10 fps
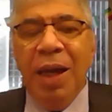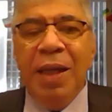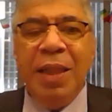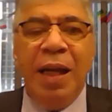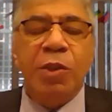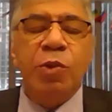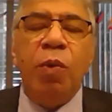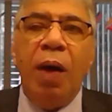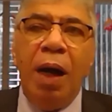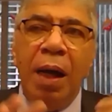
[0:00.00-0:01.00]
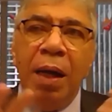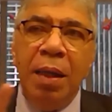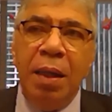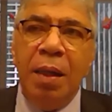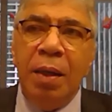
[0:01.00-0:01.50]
And that's why